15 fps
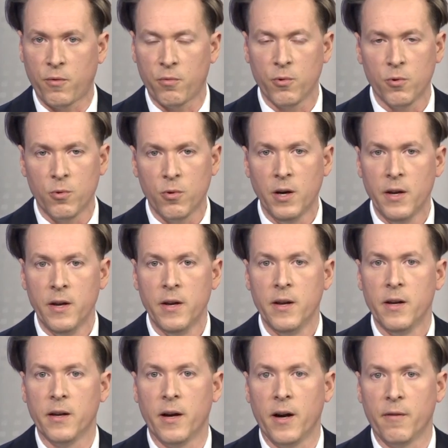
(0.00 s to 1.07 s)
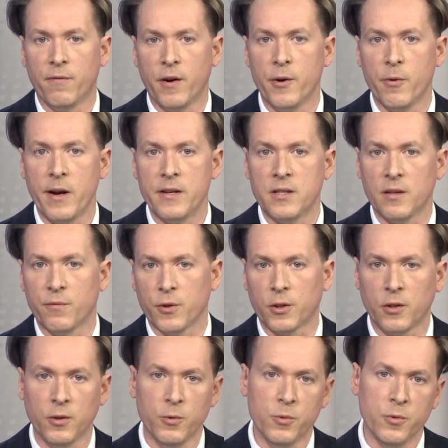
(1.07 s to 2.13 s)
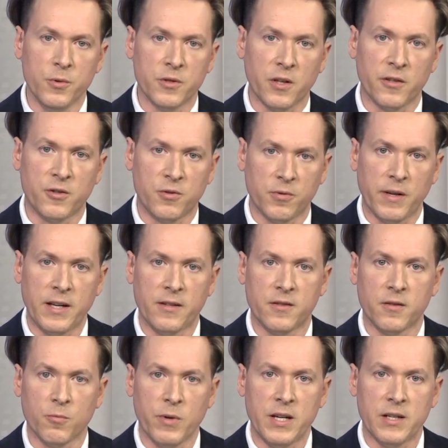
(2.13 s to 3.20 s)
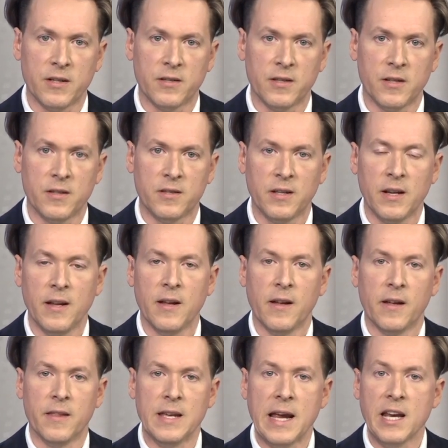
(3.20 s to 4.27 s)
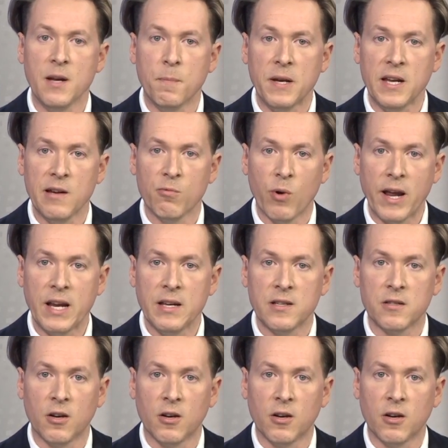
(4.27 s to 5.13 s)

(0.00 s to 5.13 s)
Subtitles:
through fundraising for clues on strengths and weaknesses. The NDP raised